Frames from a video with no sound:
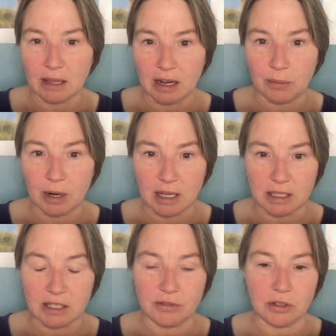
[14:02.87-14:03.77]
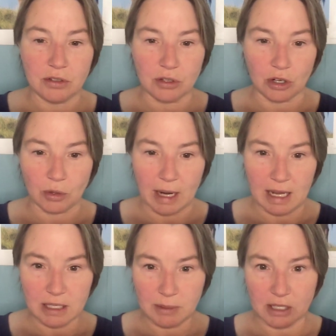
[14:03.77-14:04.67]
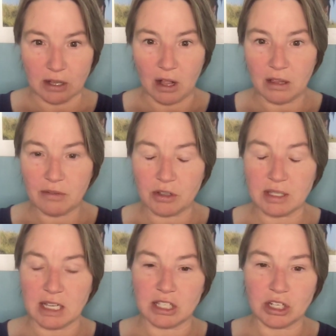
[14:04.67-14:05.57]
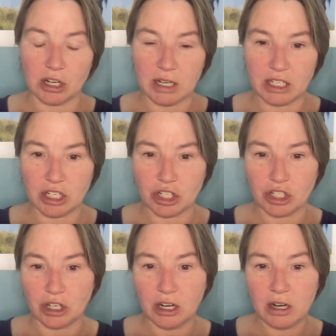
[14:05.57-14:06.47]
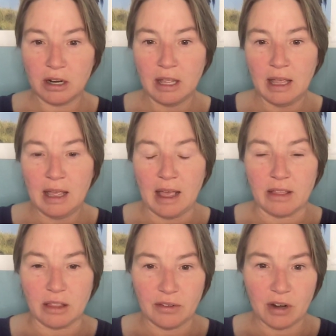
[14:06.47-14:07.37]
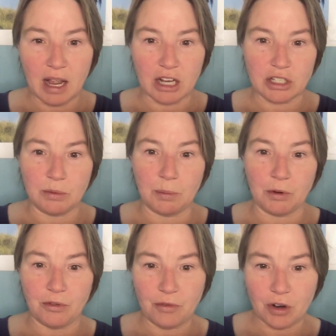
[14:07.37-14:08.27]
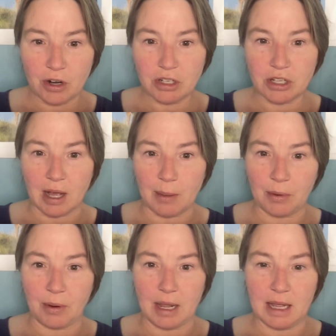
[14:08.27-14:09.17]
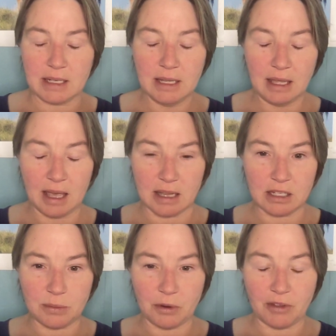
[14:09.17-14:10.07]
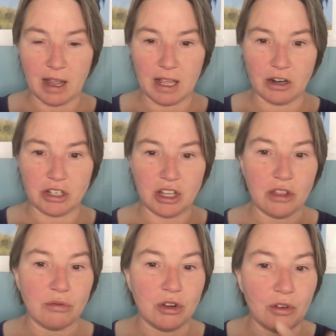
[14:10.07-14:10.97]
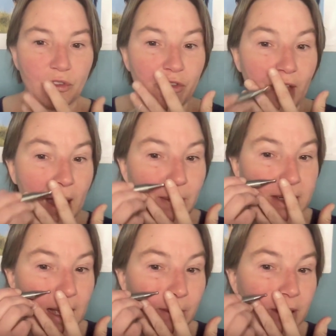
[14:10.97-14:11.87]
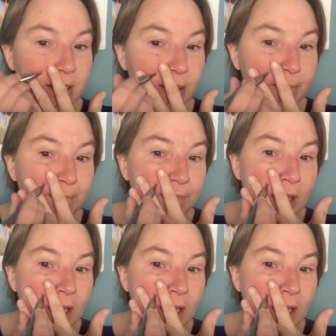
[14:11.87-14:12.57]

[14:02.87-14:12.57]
a lot of processed foods or grains, because all of those things turn into sugar, and the liver actually would prefer to operate and to provide energy through fat metabolism.